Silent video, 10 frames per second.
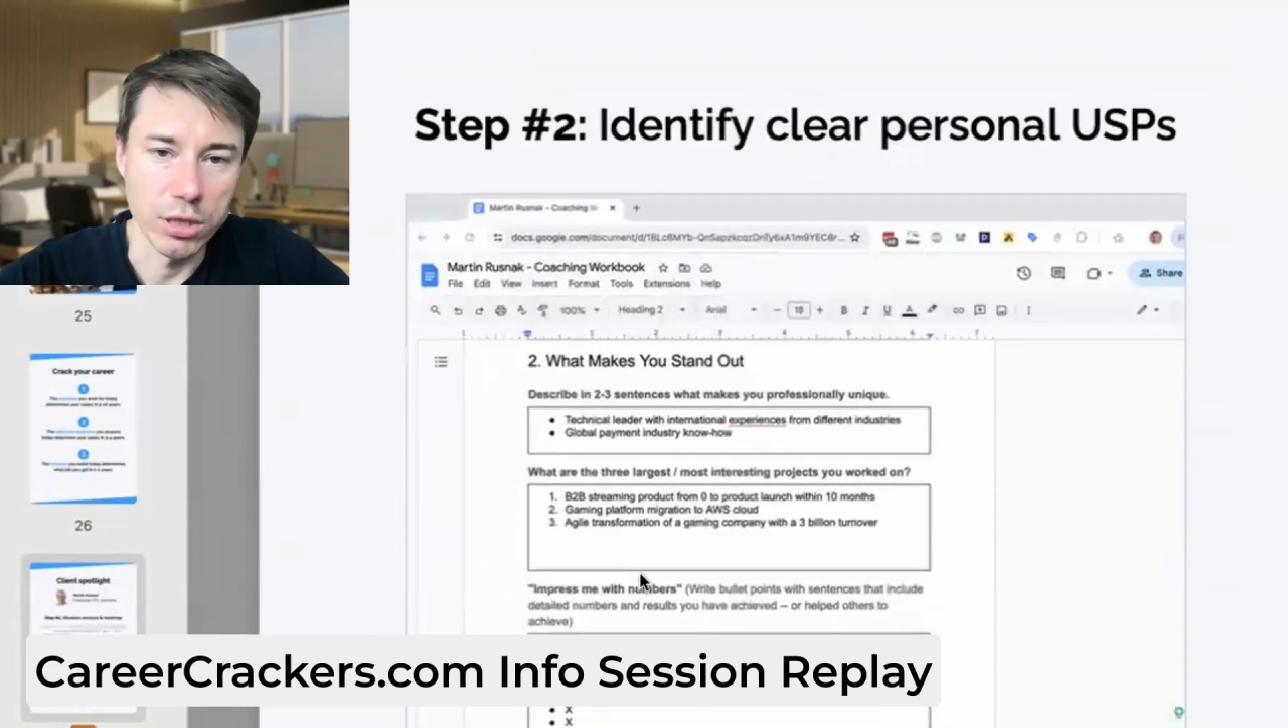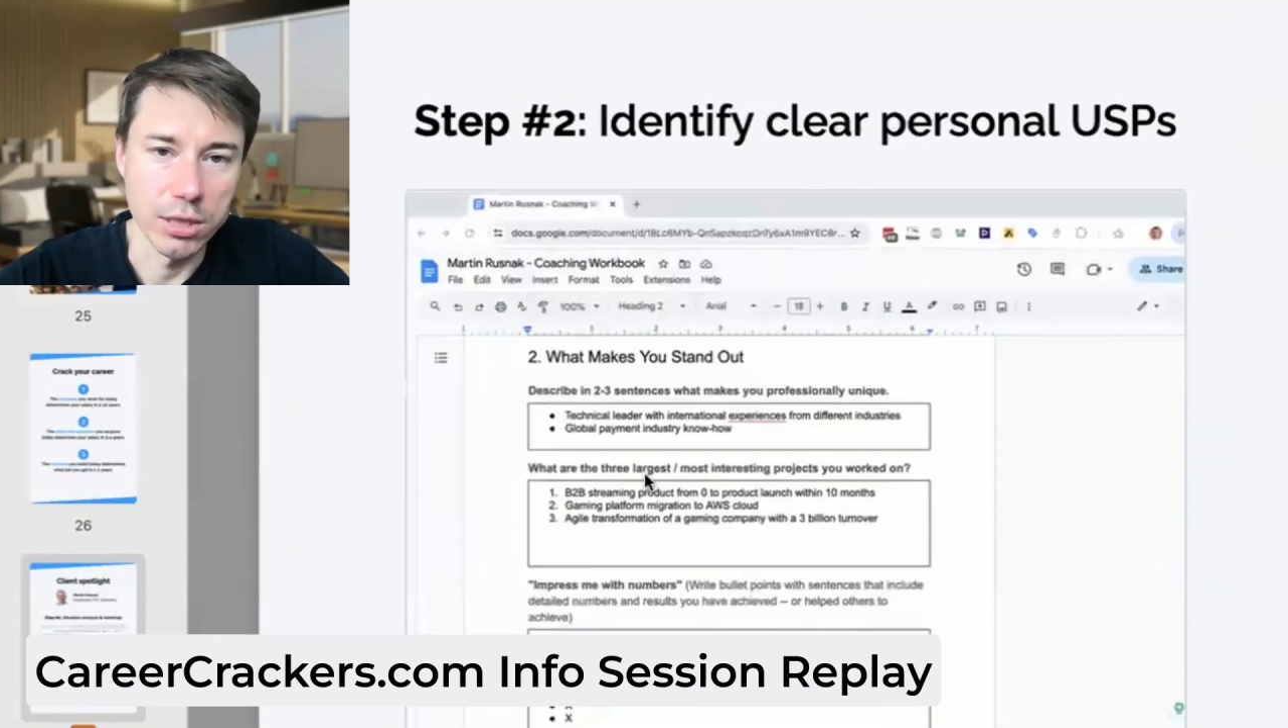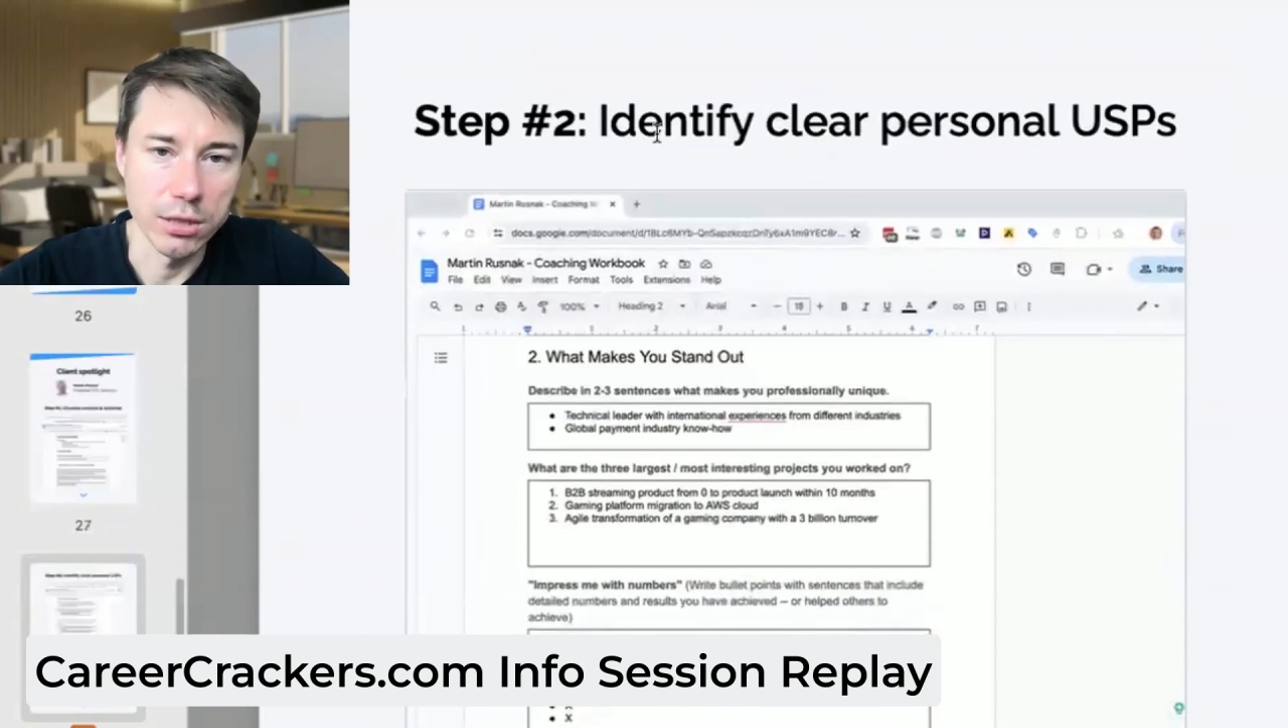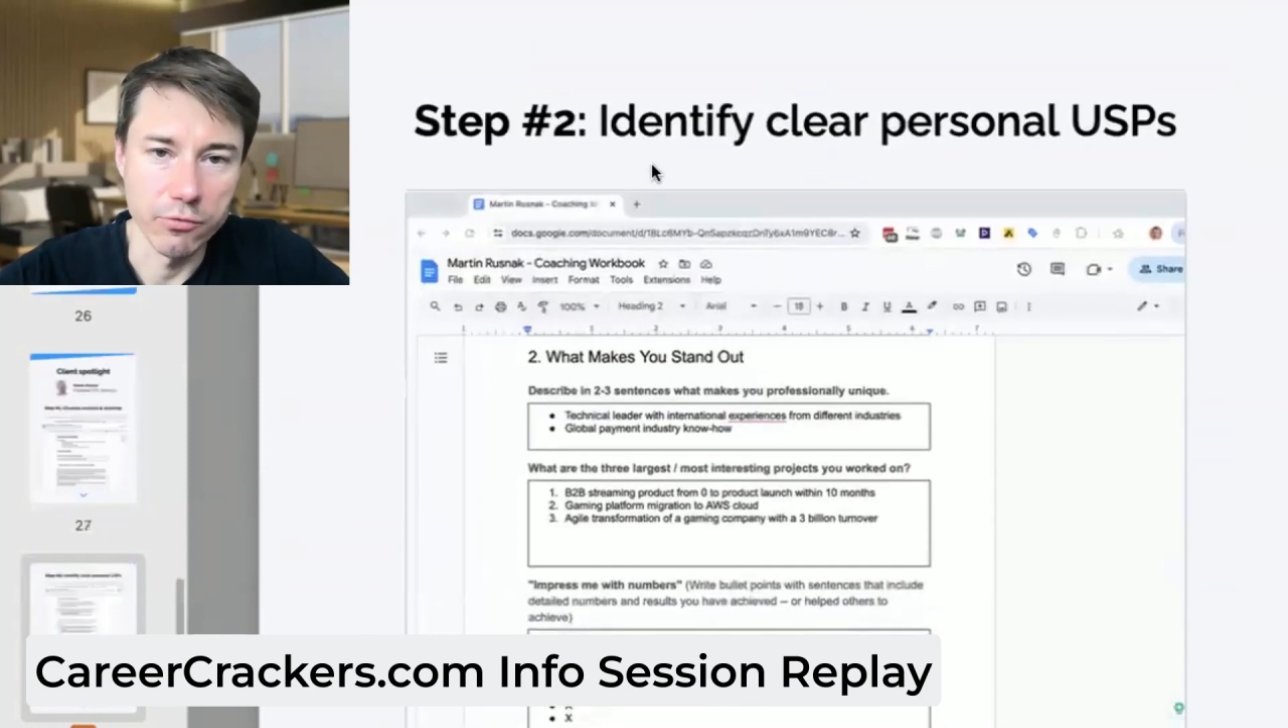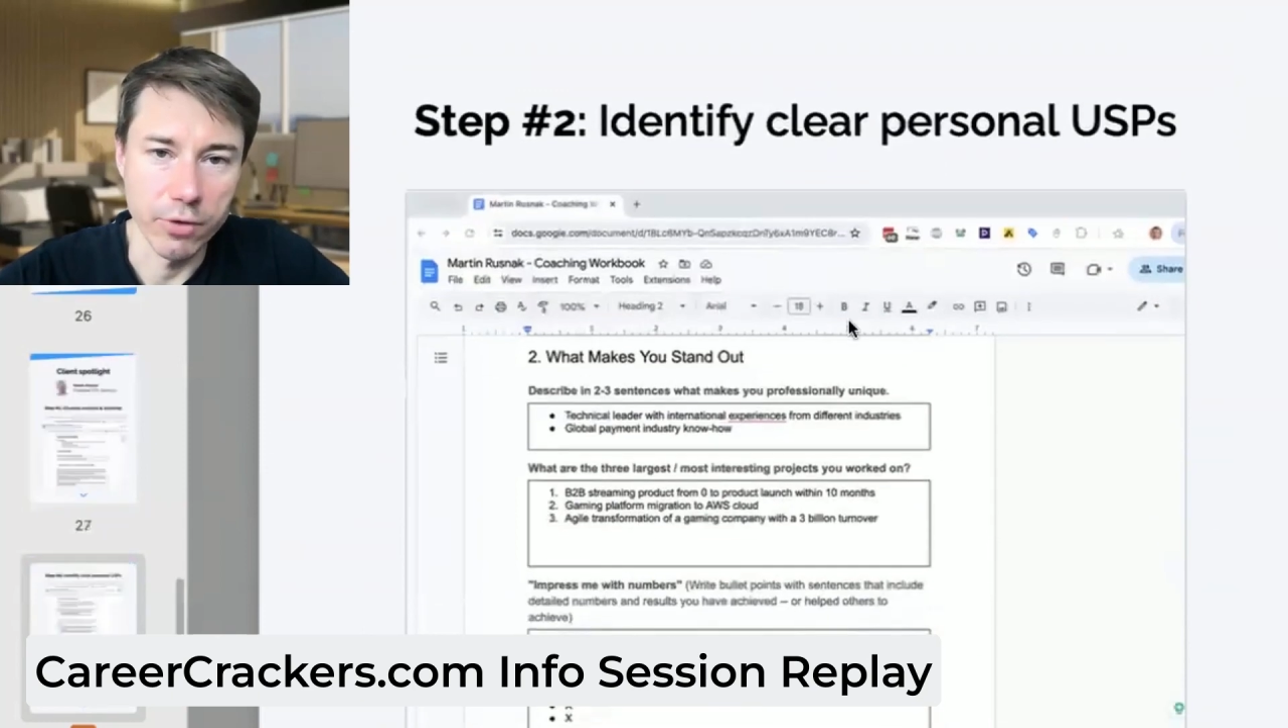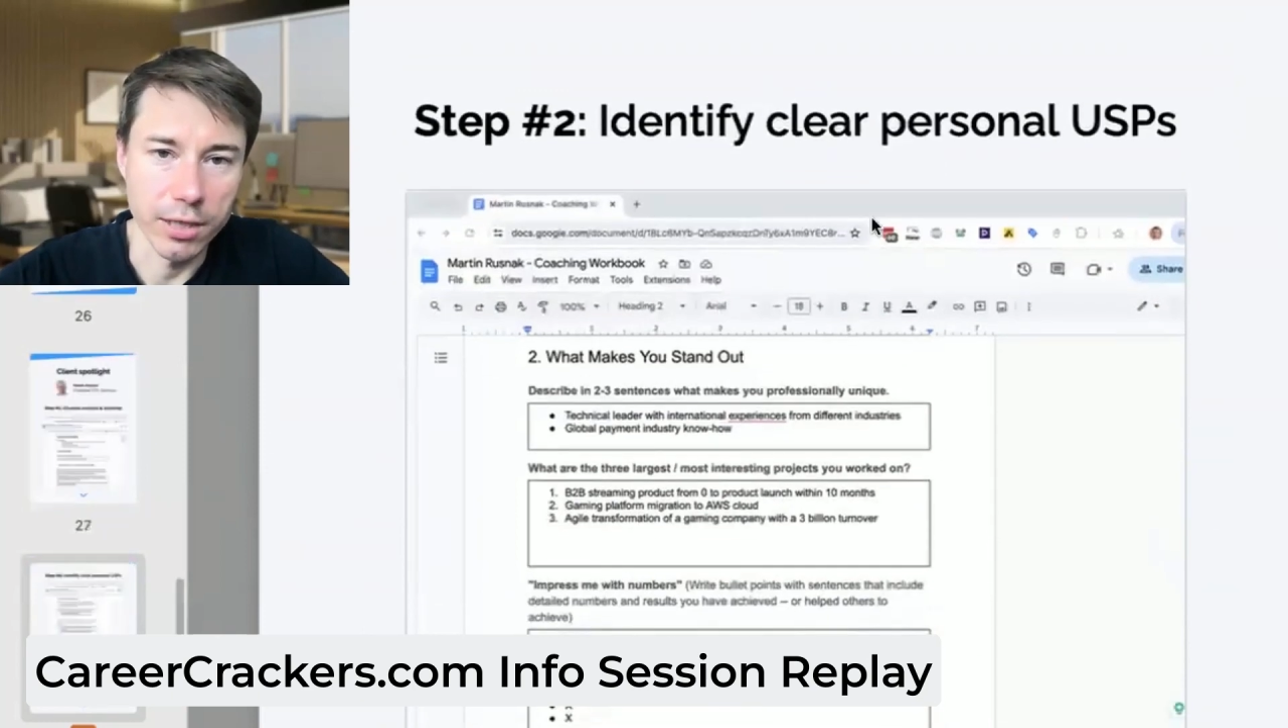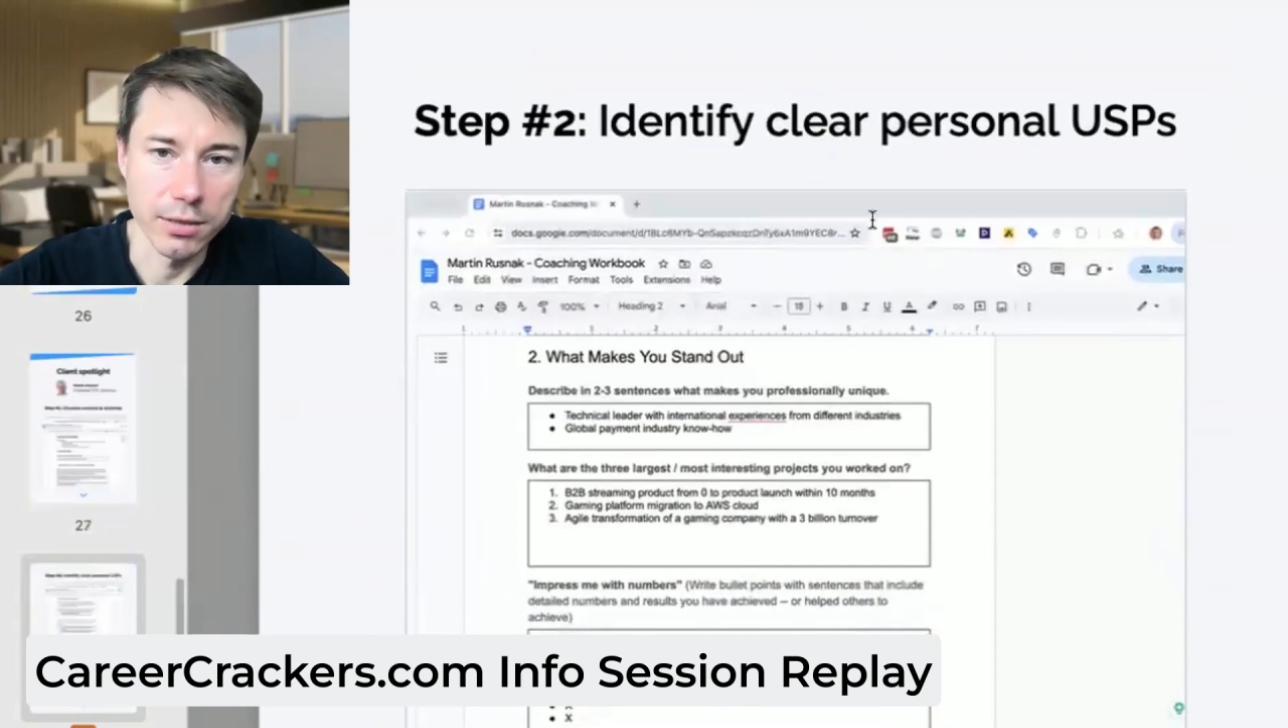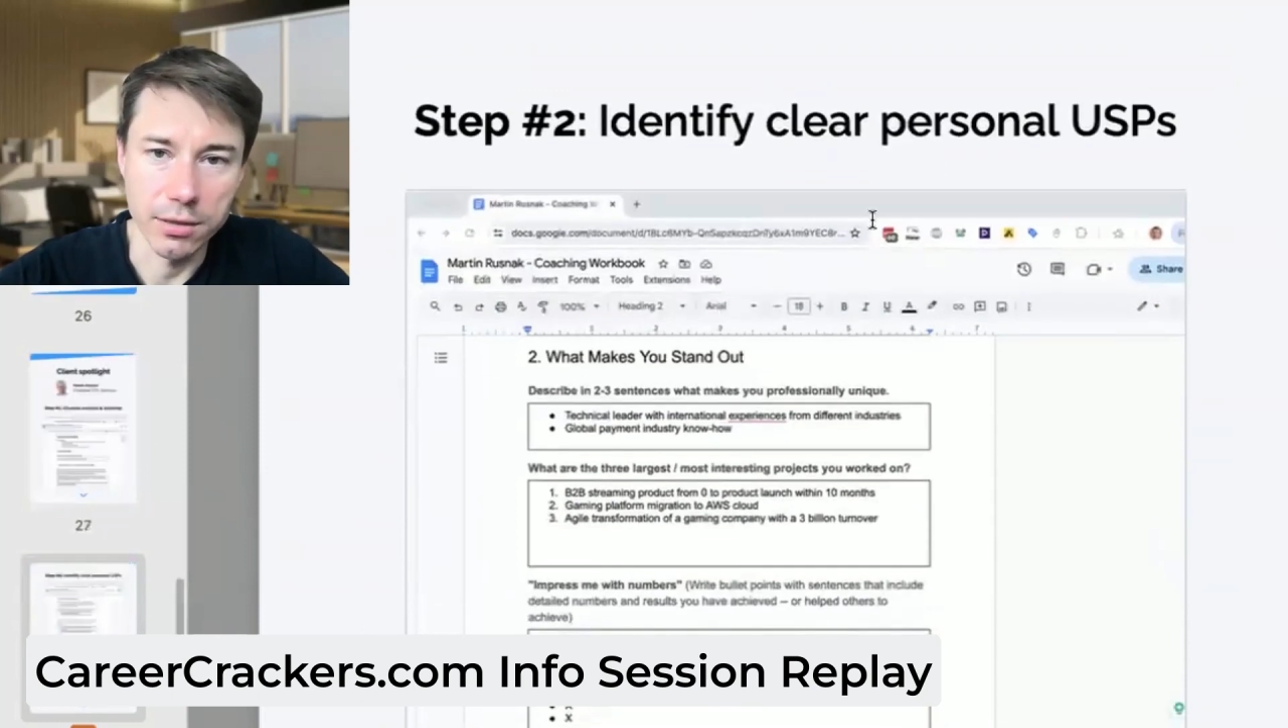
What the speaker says: identify